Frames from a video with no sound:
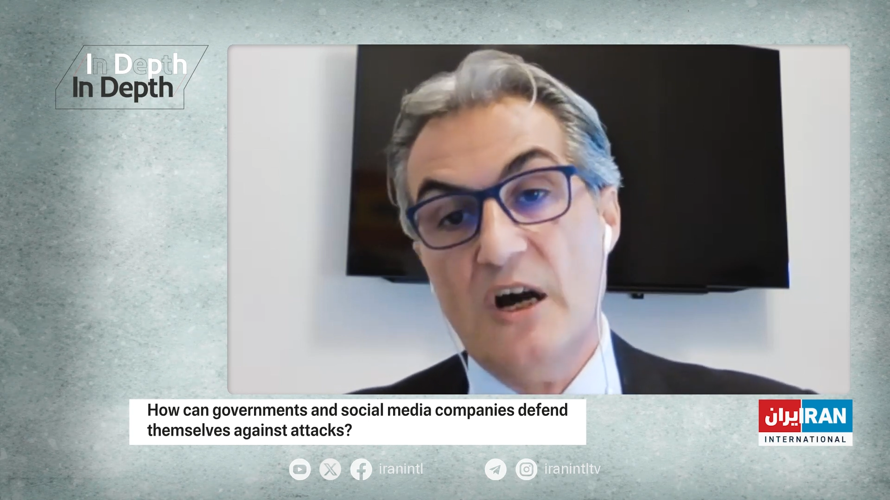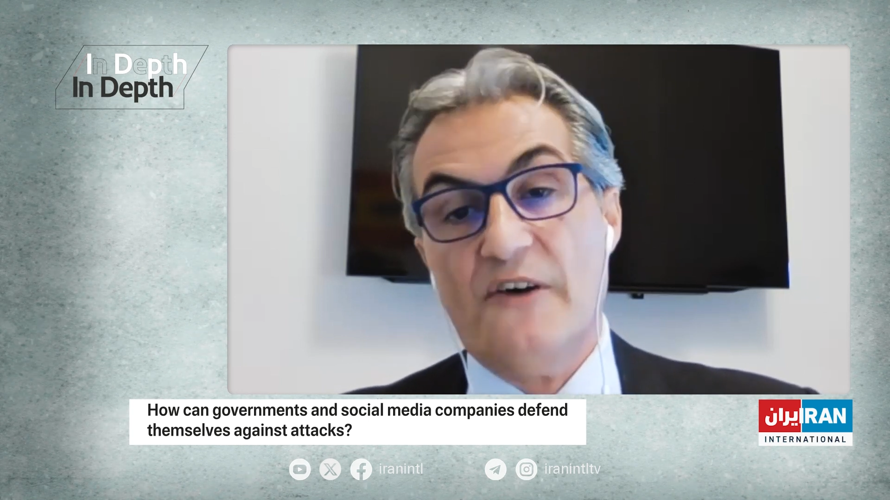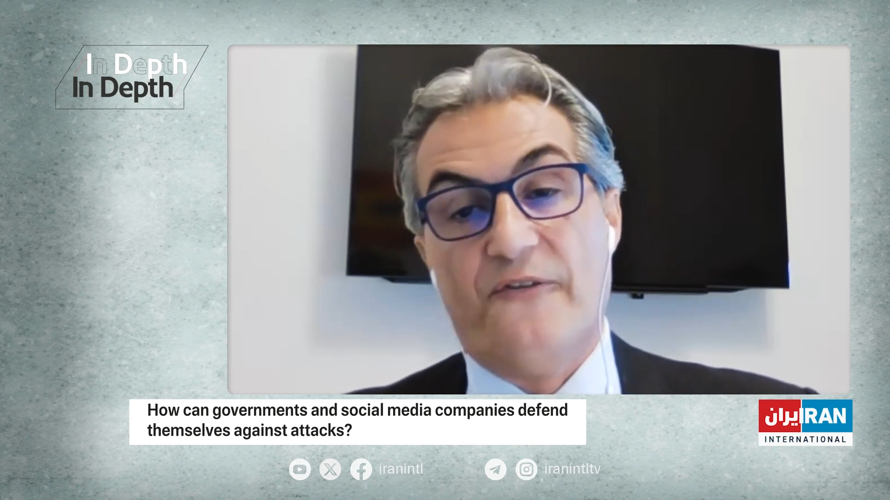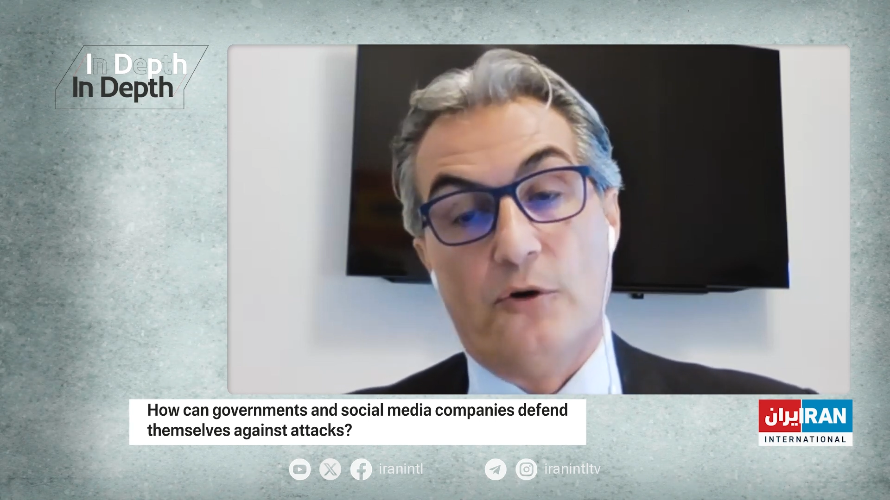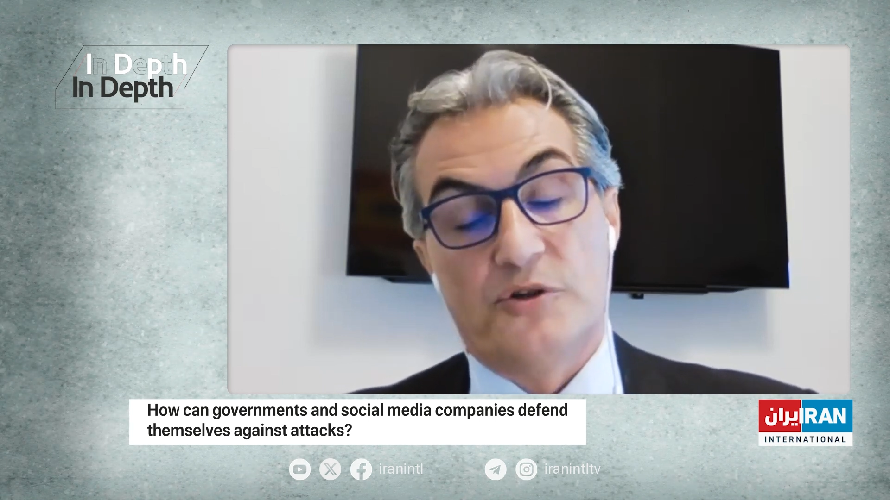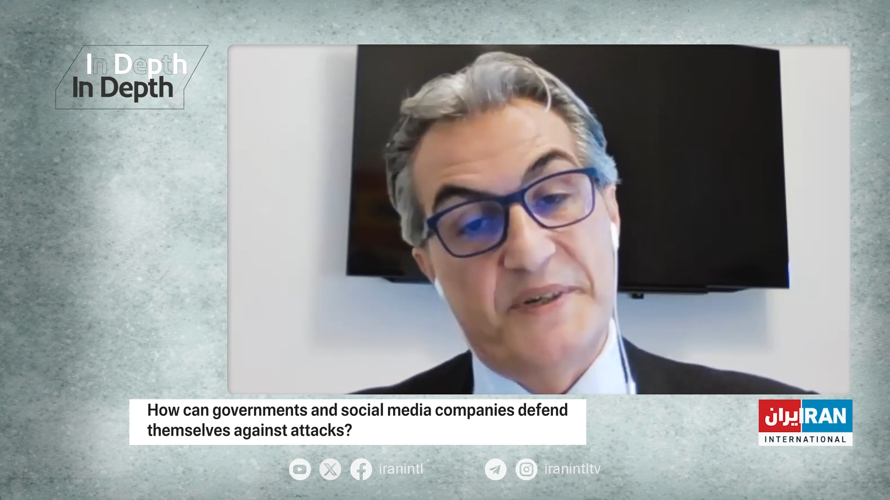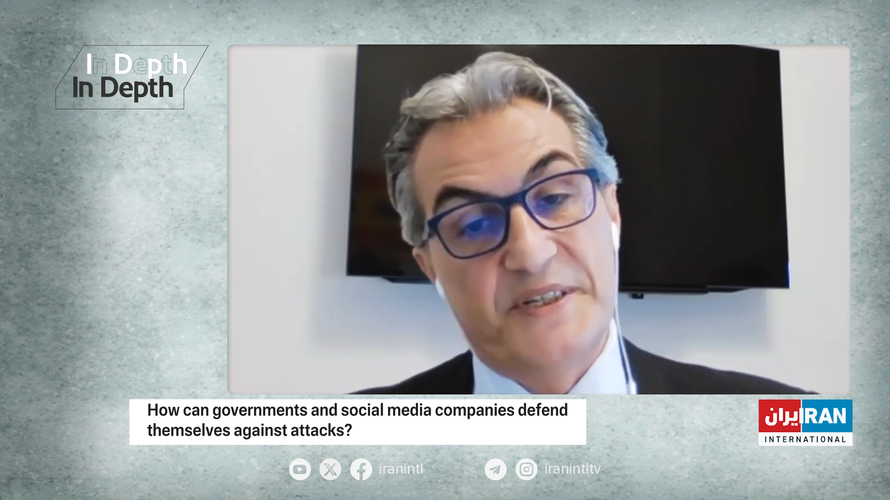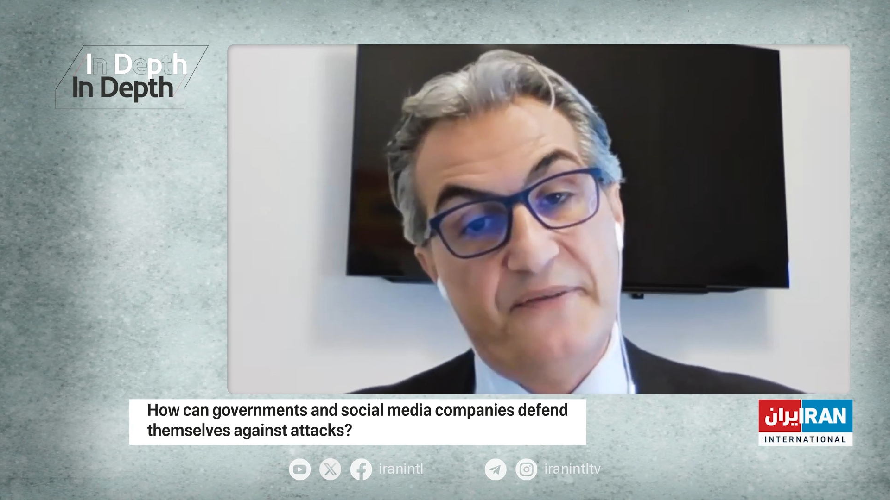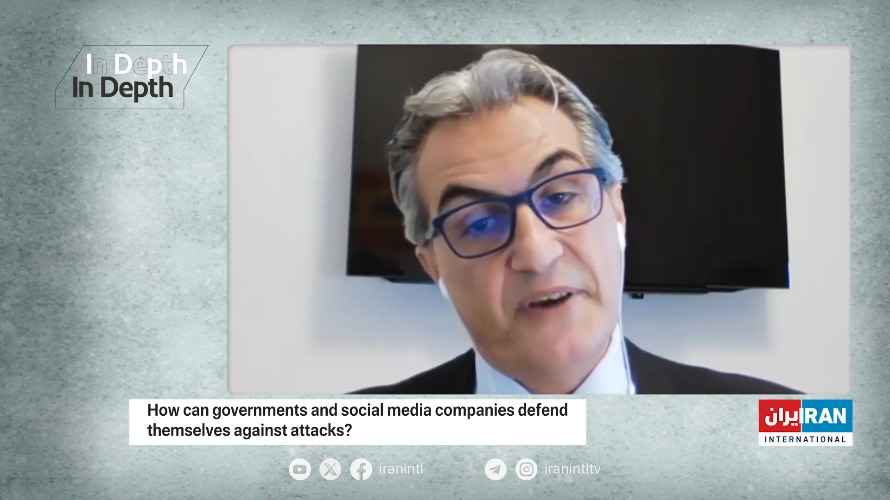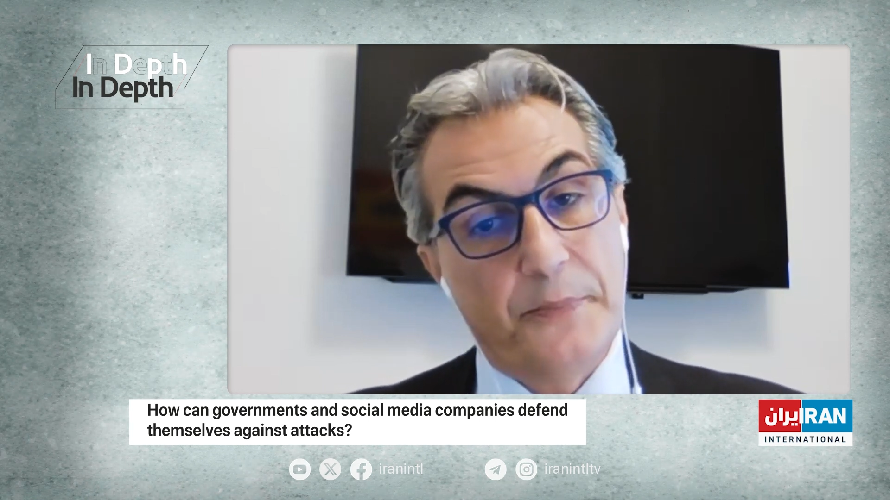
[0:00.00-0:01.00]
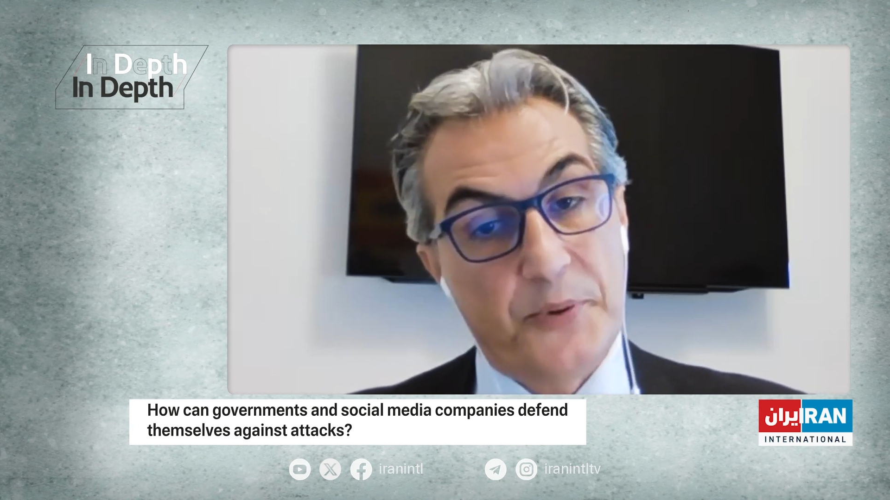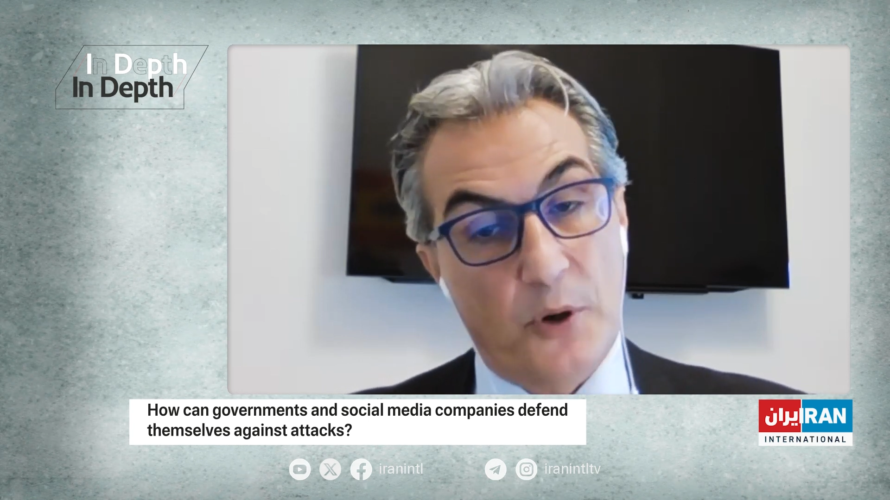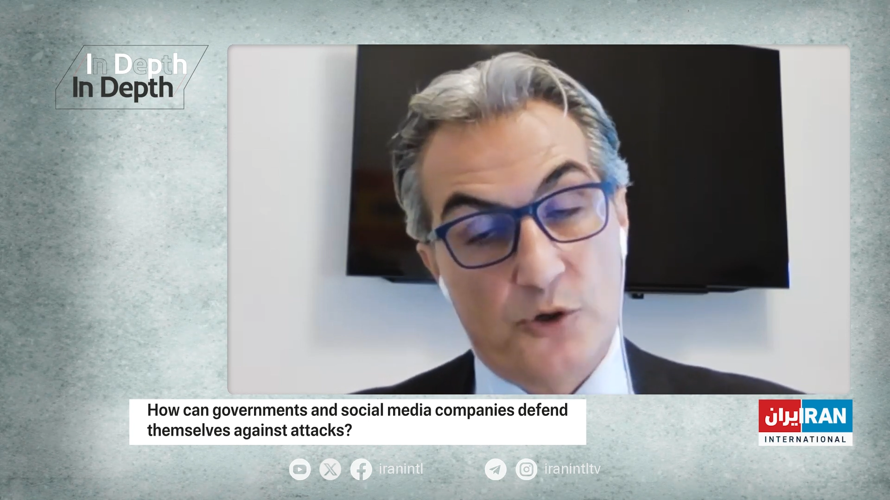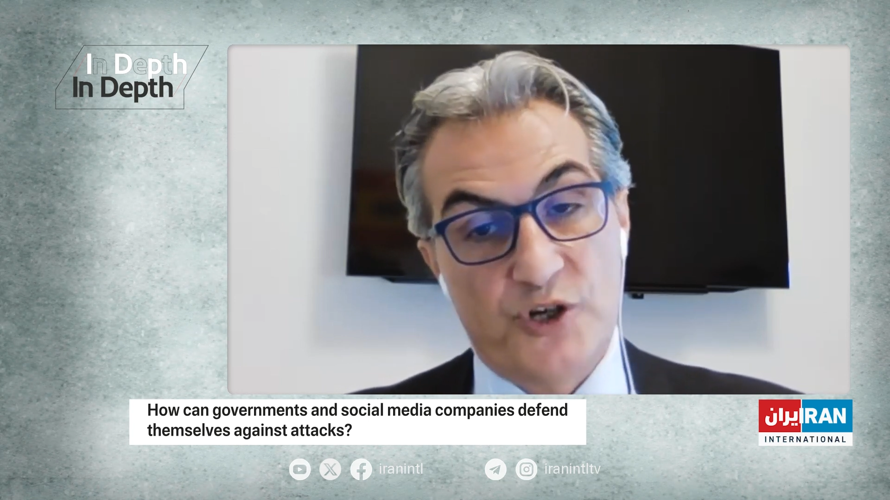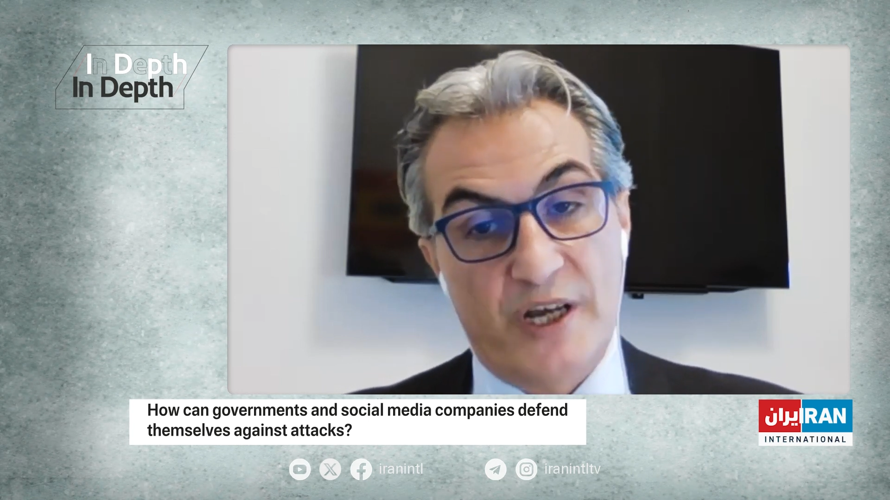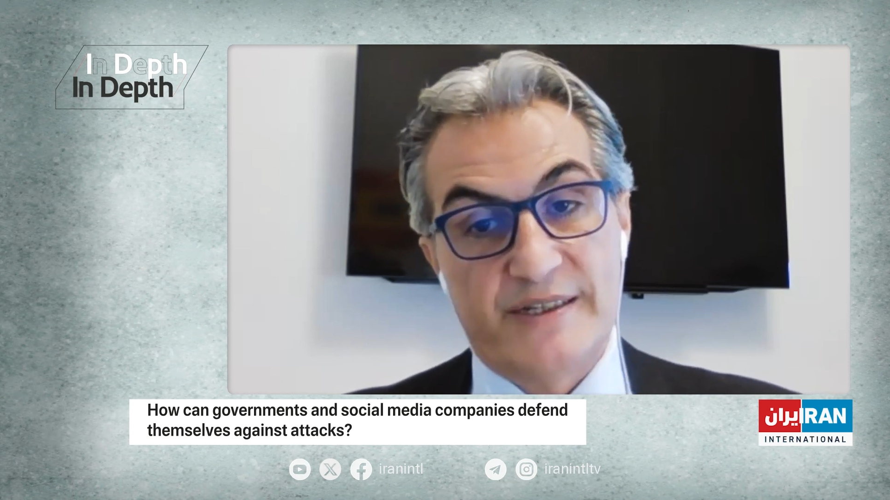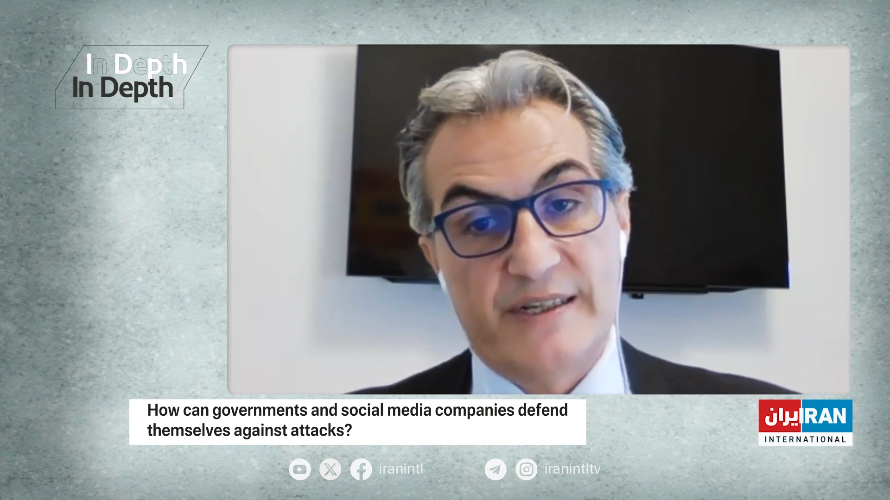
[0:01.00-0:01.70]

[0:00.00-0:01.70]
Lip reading: for specific projects